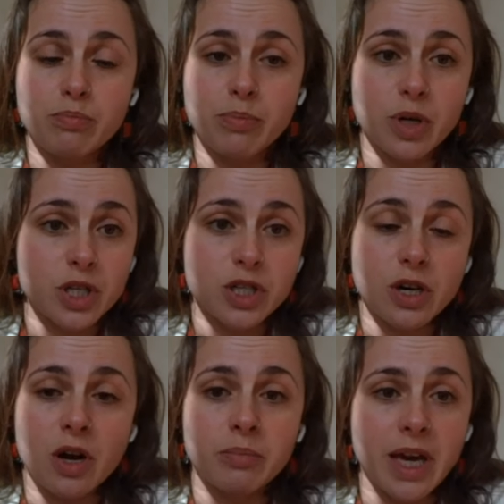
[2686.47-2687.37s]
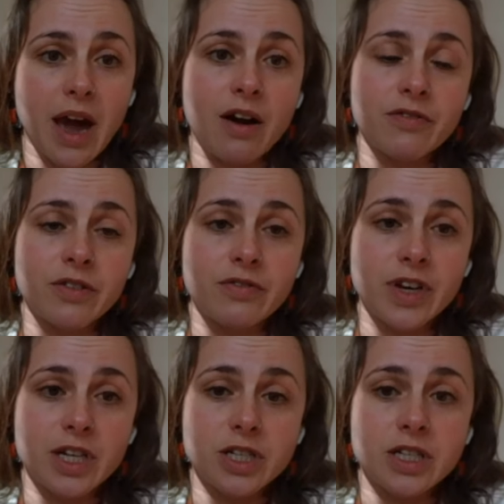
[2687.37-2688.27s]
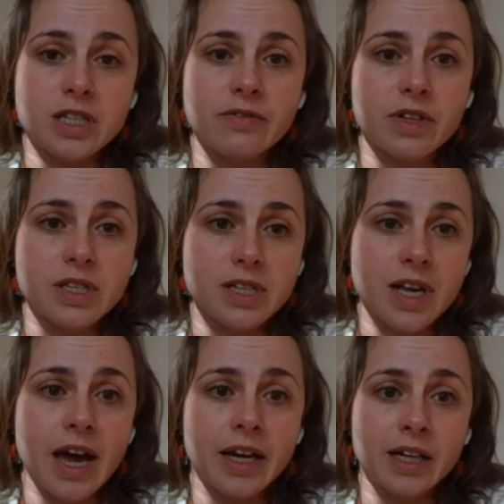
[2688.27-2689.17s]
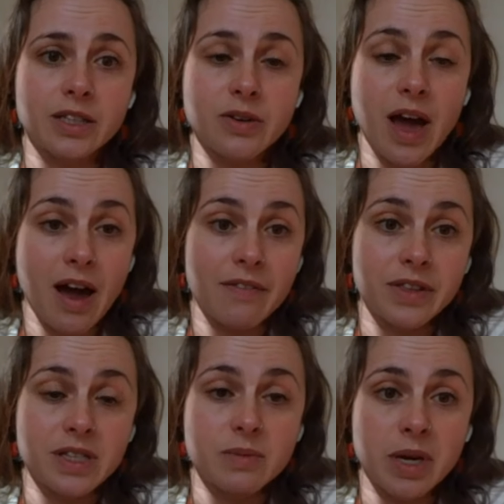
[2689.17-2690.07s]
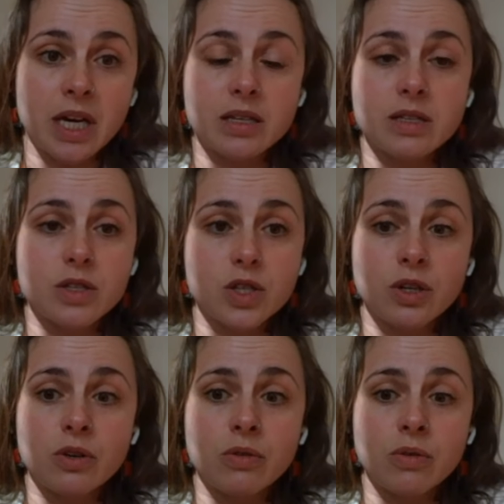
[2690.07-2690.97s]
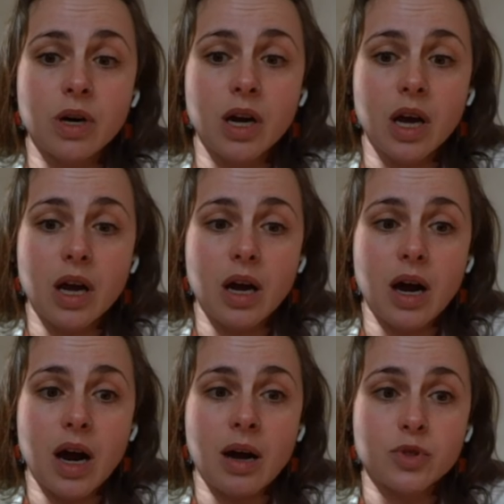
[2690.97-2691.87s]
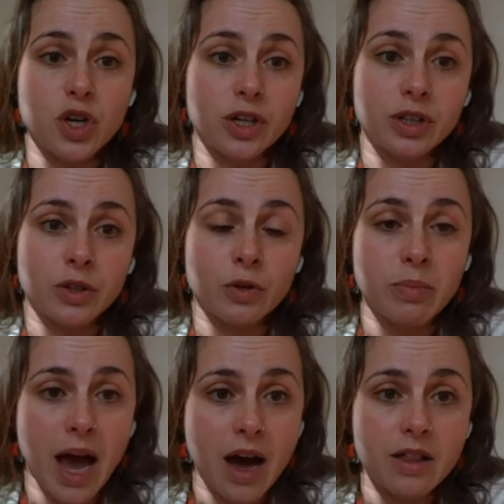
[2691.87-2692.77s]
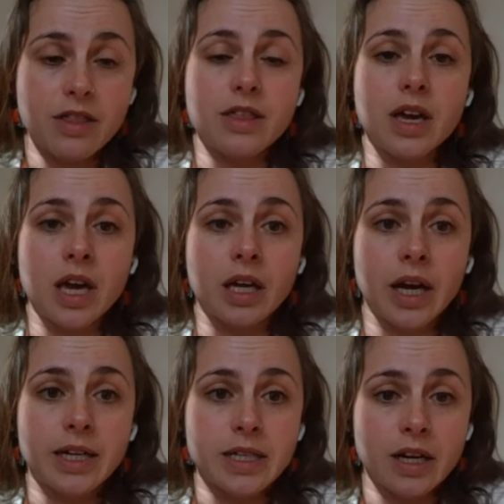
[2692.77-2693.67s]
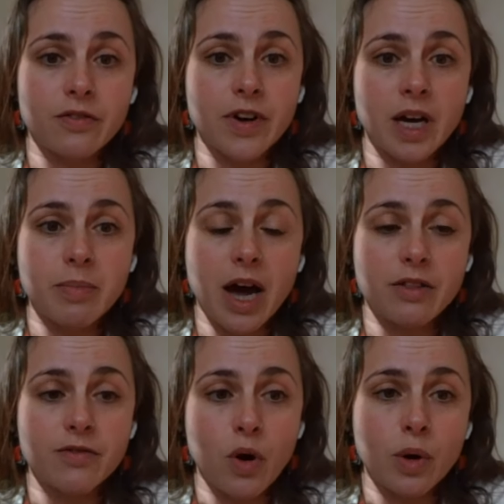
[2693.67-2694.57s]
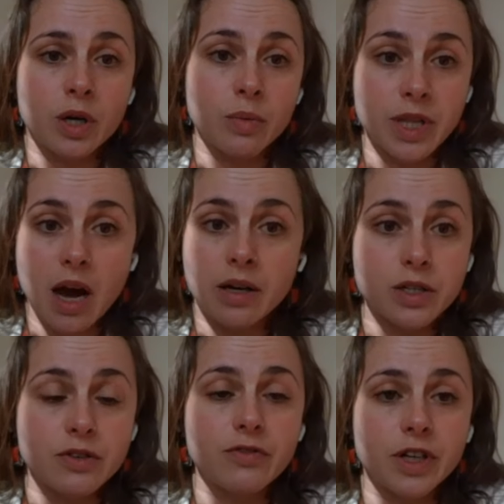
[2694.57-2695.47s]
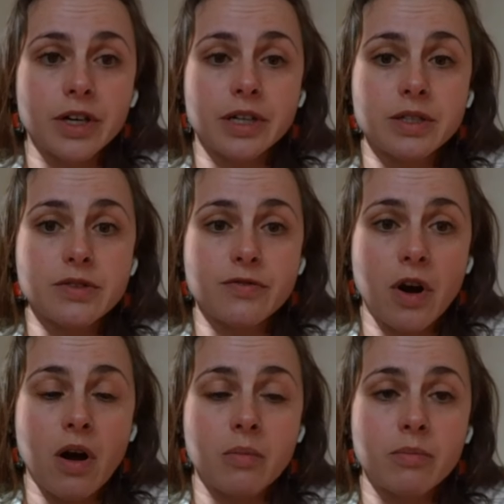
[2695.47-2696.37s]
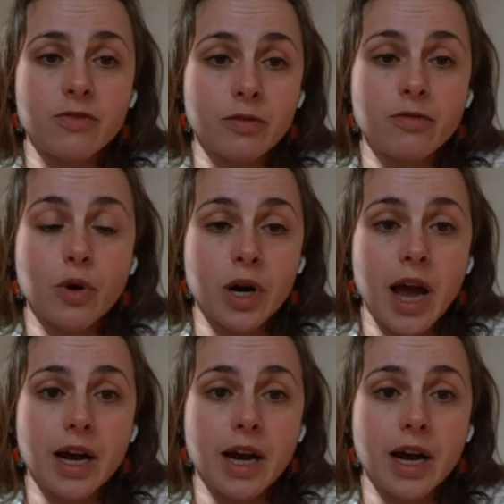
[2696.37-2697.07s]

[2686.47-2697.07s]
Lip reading: push on behalf of Haitian civil society to have the space to chart their own path and identify a path forward without interference from foreign